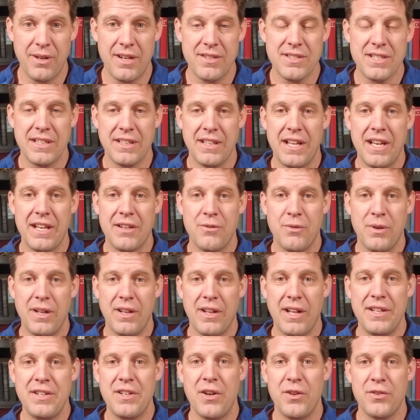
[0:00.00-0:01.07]
It's kind of like, well,
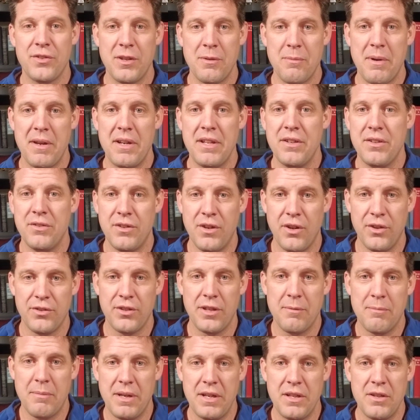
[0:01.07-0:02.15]
I know somebody who knows
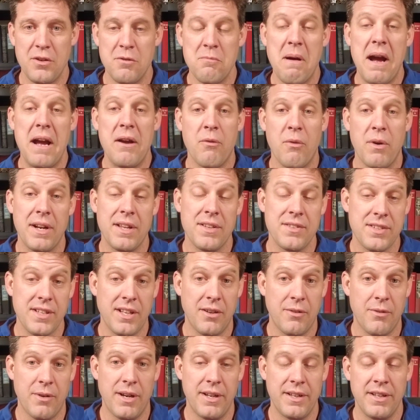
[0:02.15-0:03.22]
somebody who might want to sell
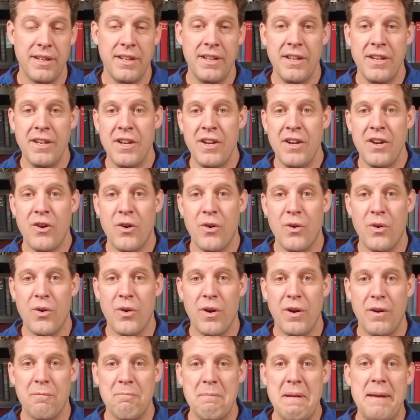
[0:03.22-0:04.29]
one.
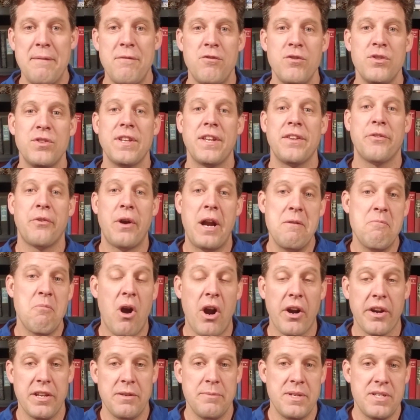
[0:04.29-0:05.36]
Or maybe if you send the right
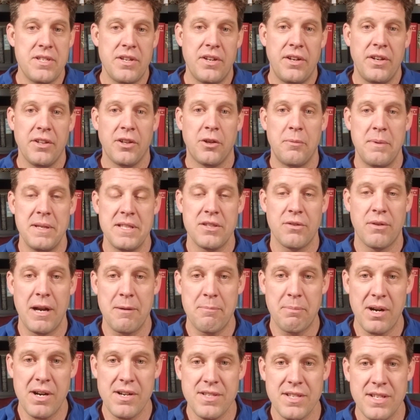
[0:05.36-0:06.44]
marketing material or meet the right
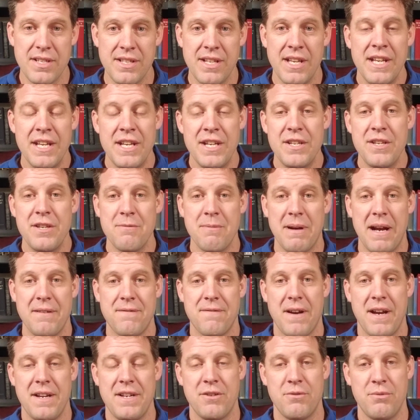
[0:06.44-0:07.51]
person, you might
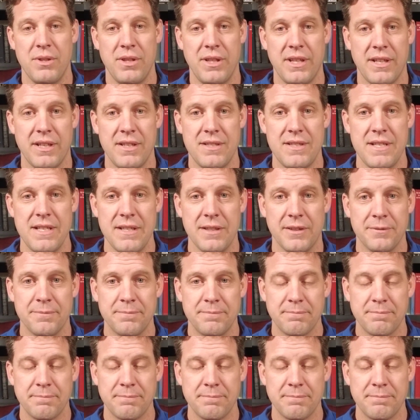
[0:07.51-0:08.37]
find a really good deal.